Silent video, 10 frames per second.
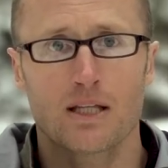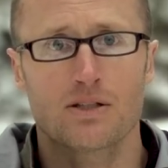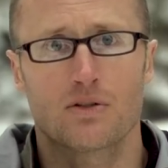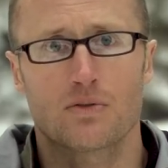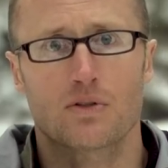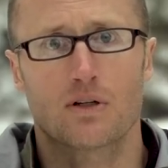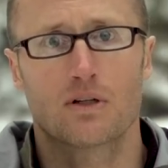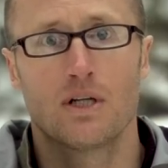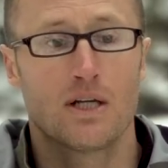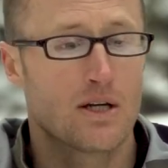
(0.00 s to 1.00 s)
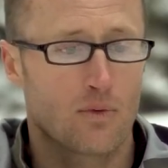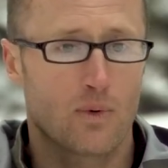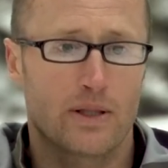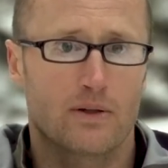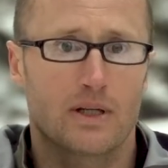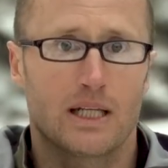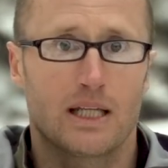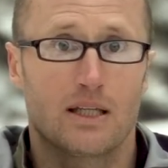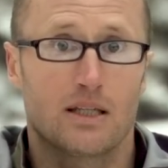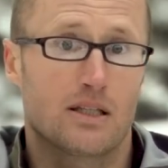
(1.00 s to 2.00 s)
end user. Whether it
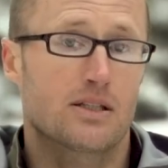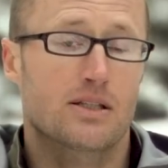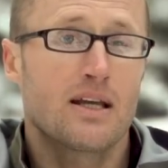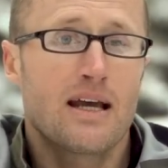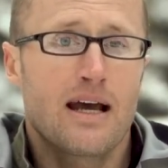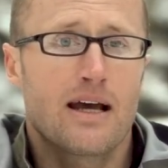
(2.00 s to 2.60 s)
is